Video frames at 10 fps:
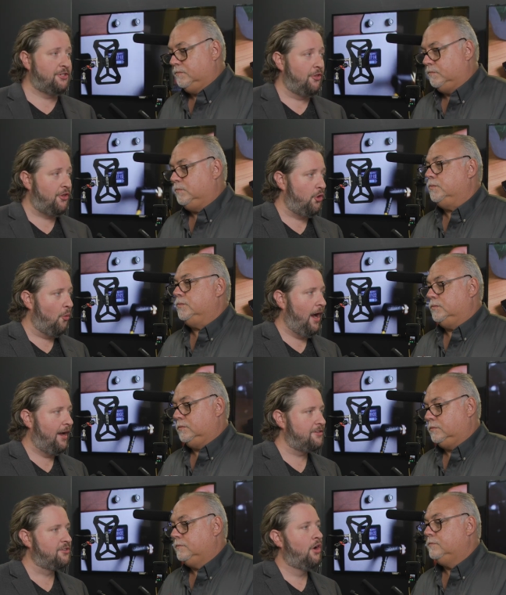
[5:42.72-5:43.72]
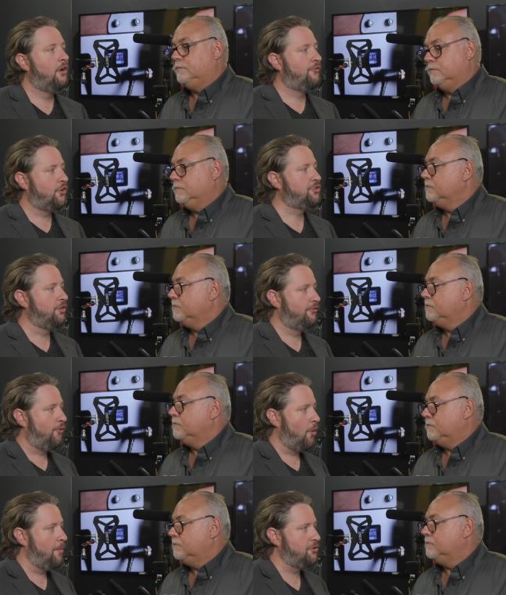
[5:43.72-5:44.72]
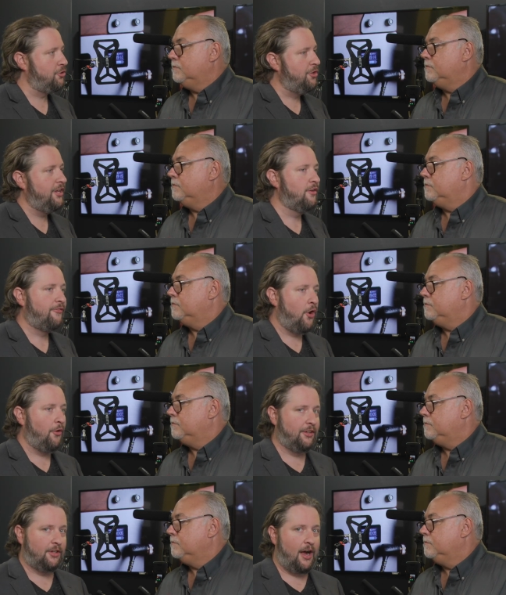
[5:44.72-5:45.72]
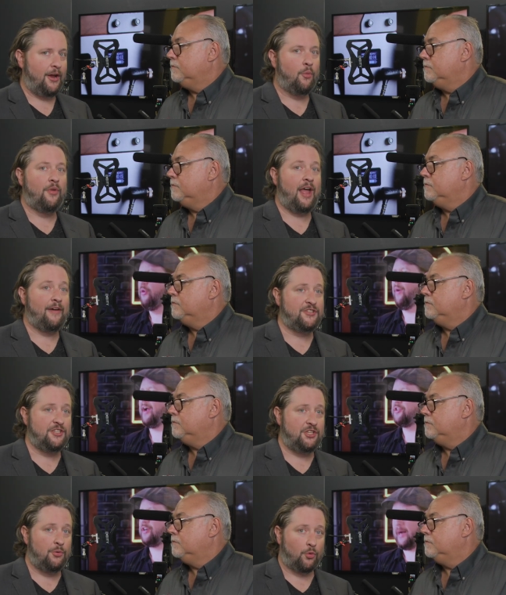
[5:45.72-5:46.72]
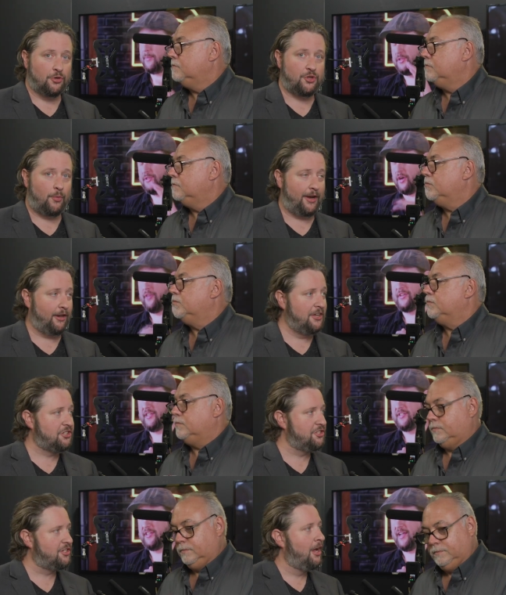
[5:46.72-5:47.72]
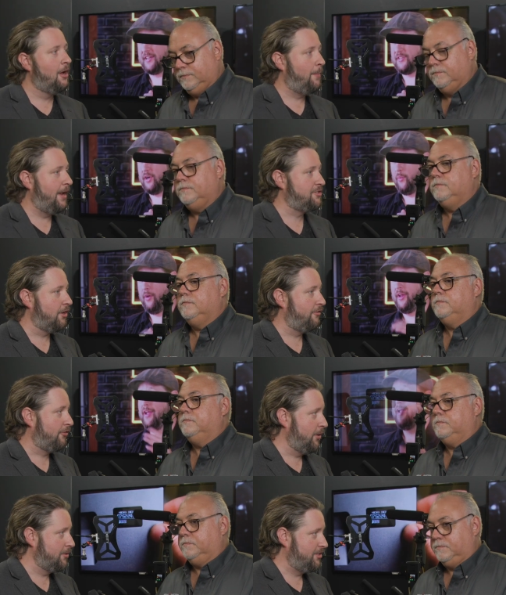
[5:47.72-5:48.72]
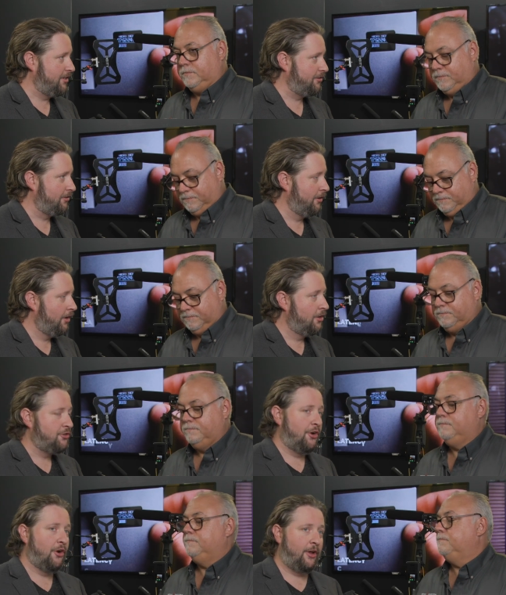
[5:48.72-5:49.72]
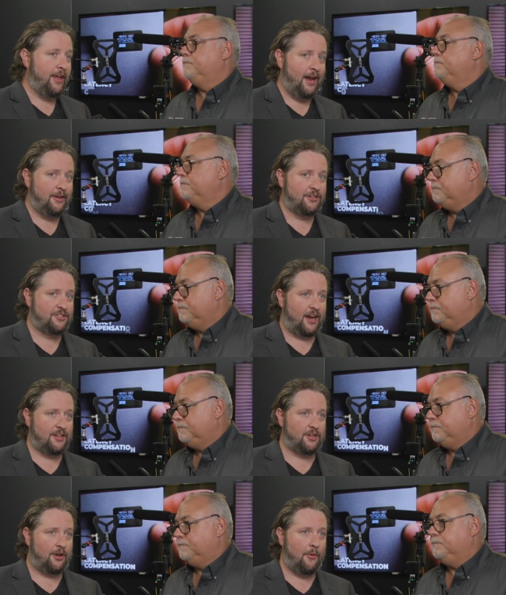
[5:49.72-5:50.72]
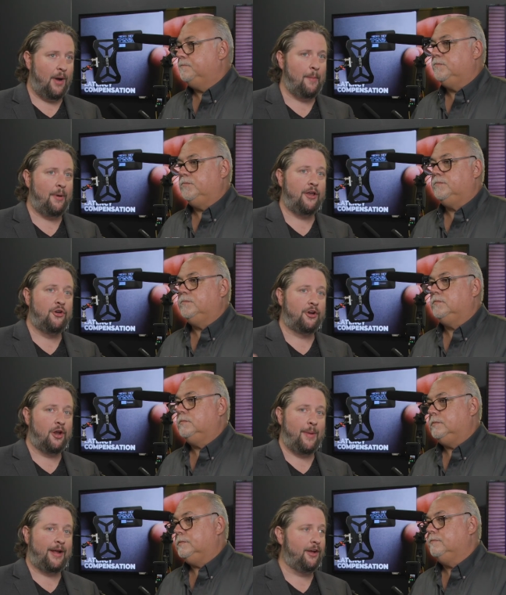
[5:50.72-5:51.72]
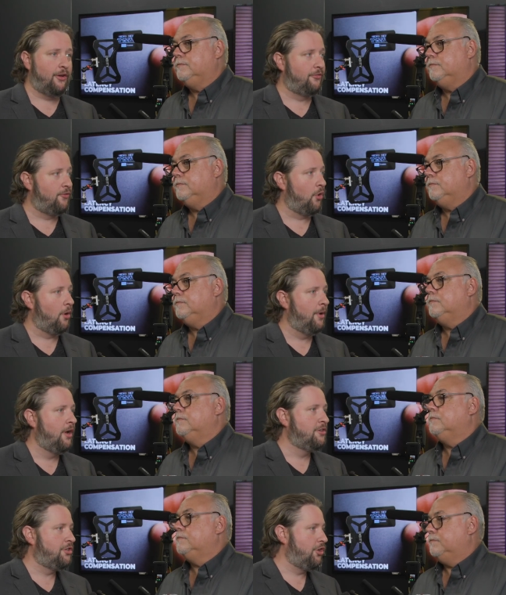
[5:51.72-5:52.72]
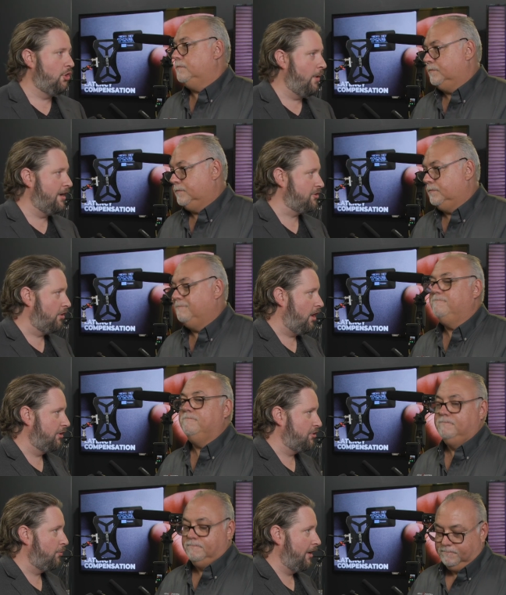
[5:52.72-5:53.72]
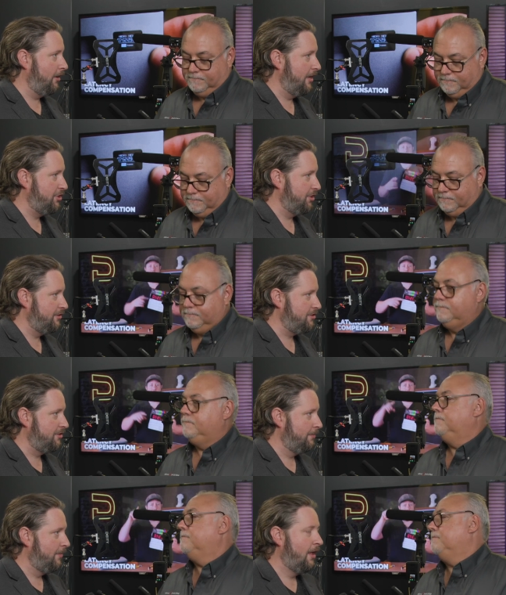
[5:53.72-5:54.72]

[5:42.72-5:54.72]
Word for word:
Speaker 1: it to the US, First and foremost, you need to fall in line with FCC rules and regulations based on frequencies. Mm. So you're going to get out your Sidus Audio app and you're going to make it conform to US laws and regulations.